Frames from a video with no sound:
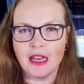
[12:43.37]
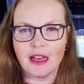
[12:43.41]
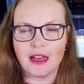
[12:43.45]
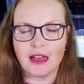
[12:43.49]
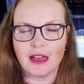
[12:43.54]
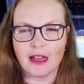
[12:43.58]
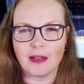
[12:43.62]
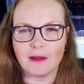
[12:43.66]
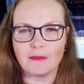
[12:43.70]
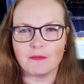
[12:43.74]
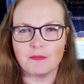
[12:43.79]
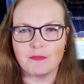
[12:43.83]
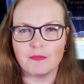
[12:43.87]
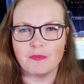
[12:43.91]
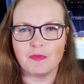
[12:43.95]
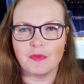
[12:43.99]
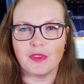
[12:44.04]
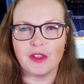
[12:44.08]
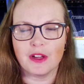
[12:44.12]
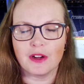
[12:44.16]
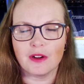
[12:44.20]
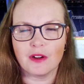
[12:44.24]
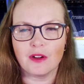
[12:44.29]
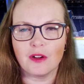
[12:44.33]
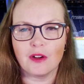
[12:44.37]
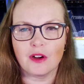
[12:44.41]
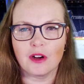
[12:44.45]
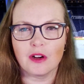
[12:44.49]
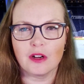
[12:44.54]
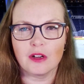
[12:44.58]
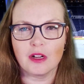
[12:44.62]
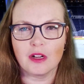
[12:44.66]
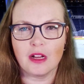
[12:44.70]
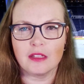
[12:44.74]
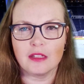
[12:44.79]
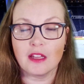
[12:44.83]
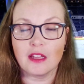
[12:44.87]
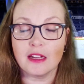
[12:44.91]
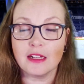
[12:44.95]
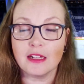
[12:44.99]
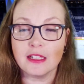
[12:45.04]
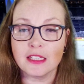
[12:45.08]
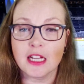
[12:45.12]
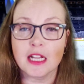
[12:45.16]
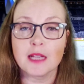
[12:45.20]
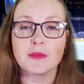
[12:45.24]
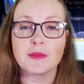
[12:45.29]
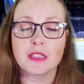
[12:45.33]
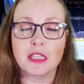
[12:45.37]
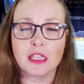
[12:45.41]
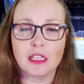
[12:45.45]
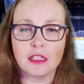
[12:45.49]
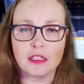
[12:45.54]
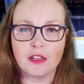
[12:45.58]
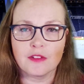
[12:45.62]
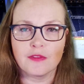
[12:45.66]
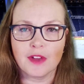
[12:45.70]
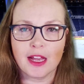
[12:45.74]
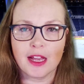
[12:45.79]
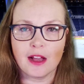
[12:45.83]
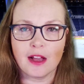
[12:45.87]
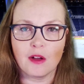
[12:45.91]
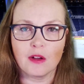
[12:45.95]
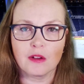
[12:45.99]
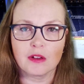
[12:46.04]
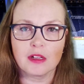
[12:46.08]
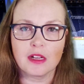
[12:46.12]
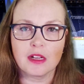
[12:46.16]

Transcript: Um, there are a lot of times that Laval